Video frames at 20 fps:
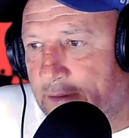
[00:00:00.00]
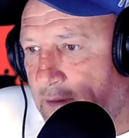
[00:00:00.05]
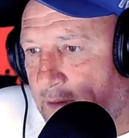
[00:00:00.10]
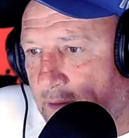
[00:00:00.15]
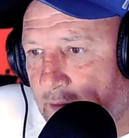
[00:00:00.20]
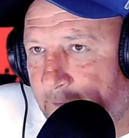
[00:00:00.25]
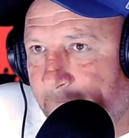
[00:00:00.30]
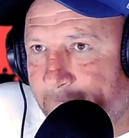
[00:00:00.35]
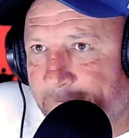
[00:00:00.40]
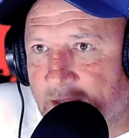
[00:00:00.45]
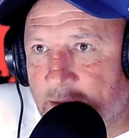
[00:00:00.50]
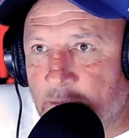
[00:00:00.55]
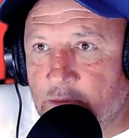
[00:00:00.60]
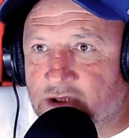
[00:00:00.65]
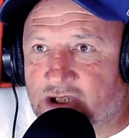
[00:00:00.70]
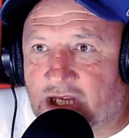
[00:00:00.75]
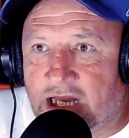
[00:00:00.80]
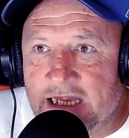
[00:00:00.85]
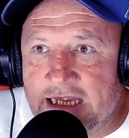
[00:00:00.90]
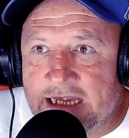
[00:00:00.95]
Wow. He
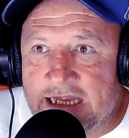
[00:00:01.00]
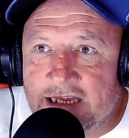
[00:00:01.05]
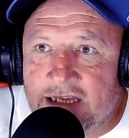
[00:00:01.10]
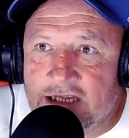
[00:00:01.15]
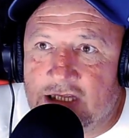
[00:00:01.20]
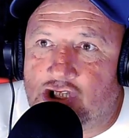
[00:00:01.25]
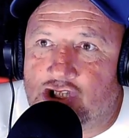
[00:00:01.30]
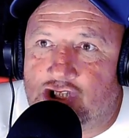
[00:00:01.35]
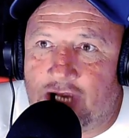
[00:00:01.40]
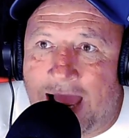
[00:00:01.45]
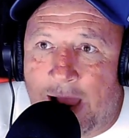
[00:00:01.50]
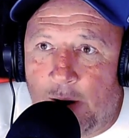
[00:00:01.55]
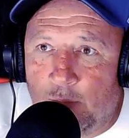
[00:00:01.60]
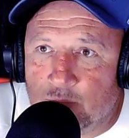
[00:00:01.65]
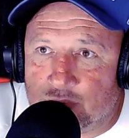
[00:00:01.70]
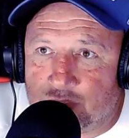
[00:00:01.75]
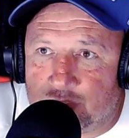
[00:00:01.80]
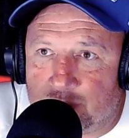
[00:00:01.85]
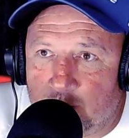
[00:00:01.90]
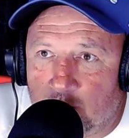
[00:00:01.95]
was cleaning the
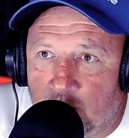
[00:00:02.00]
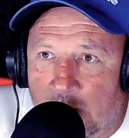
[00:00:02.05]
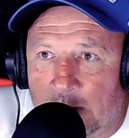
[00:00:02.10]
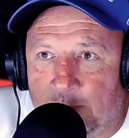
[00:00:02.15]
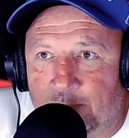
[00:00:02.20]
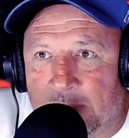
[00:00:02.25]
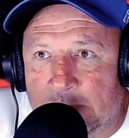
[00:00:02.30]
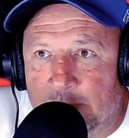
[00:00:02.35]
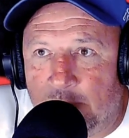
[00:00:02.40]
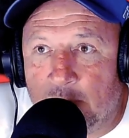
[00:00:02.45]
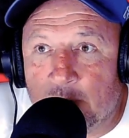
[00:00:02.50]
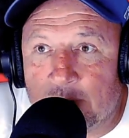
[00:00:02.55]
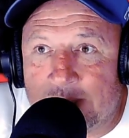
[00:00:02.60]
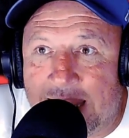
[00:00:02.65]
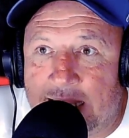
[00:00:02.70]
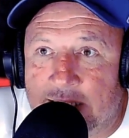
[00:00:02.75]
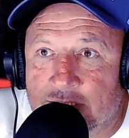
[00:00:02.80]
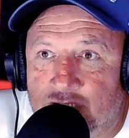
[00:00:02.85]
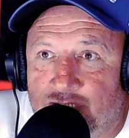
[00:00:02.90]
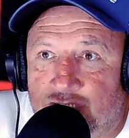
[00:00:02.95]
showers while people were
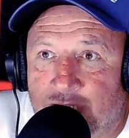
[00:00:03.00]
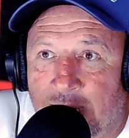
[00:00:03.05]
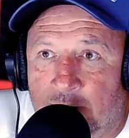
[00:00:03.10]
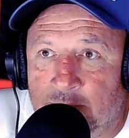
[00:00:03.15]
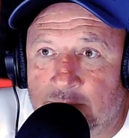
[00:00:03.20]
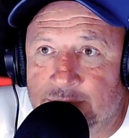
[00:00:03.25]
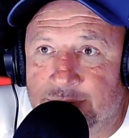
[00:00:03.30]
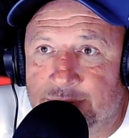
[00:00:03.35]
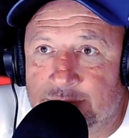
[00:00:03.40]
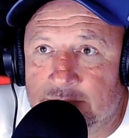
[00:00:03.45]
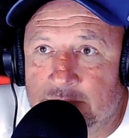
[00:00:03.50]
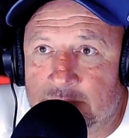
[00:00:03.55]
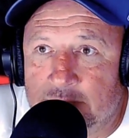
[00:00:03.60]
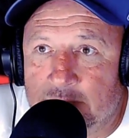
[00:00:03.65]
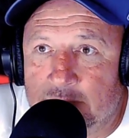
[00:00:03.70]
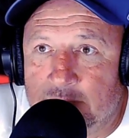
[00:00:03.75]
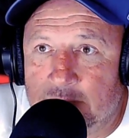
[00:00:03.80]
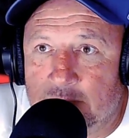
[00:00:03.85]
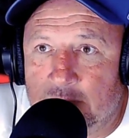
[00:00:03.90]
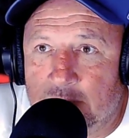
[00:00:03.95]
getting showers.
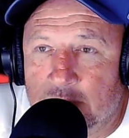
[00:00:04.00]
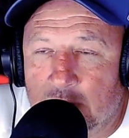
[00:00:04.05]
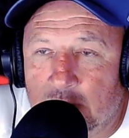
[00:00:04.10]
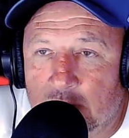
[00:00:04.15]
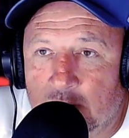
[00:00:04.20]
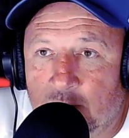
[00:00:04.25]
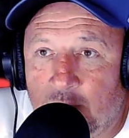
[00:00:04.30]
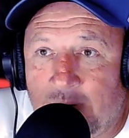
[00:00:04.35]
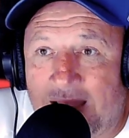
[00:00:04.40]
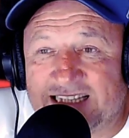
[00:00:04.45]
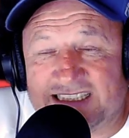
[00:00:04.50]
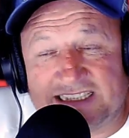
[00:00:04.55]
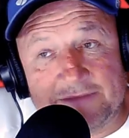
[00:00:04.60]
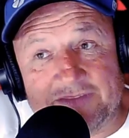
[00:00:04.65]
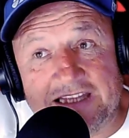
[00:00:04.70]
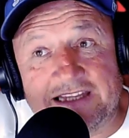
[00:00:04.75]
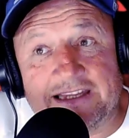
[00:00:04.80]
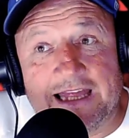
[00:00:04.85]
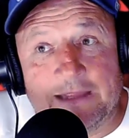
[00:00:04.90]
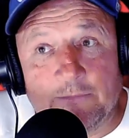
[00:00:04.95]
Oof. That's it.
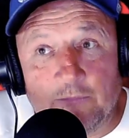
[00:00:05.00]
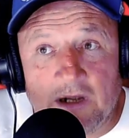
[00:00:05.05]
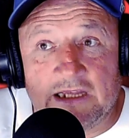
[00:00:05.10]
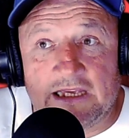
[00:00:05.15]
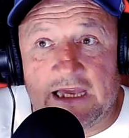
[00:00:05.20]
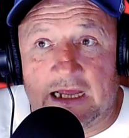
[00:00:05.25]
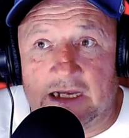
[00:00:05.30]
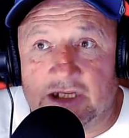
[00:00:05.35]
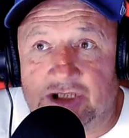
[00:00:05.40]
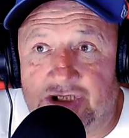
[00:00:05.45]
They did want to get a